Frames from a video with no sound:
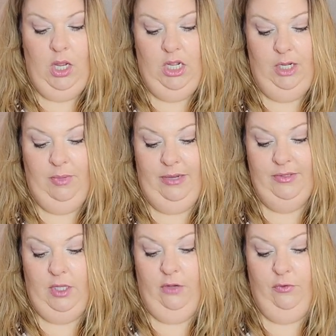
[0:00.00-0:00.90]
I
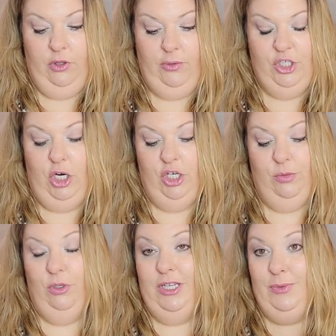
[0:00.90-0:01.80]
was all for the
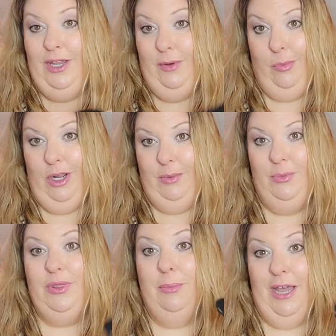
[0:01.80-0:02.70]
rechargeable because we have a
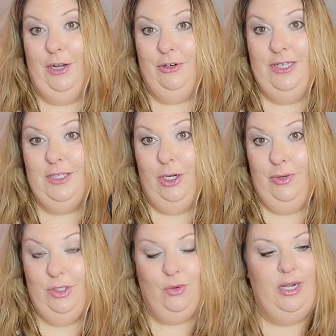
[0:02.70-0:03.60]
problem with the batteries
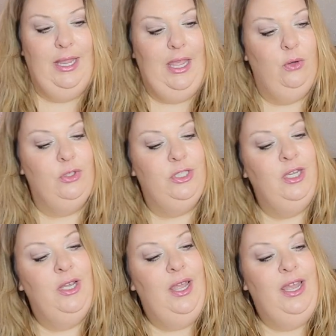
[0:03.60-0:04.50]
always running out,
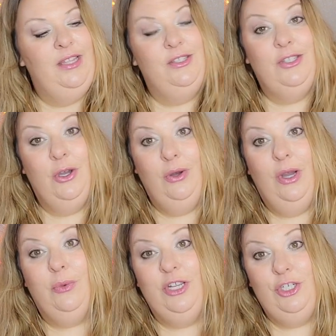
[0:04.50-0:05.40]
and so
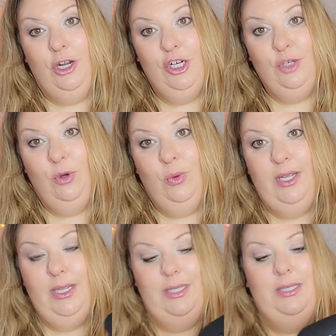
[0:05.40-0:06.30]
a rechargeable
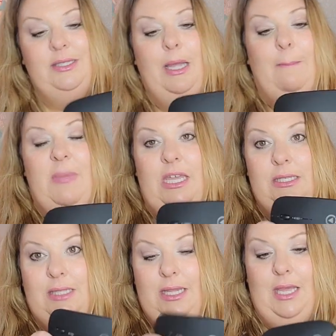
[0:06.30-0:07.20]
one is
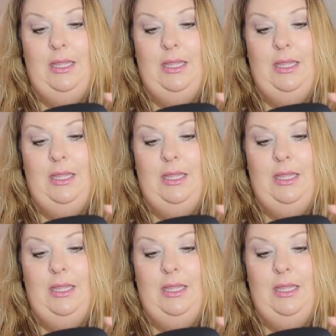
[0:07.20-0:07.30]
amazing.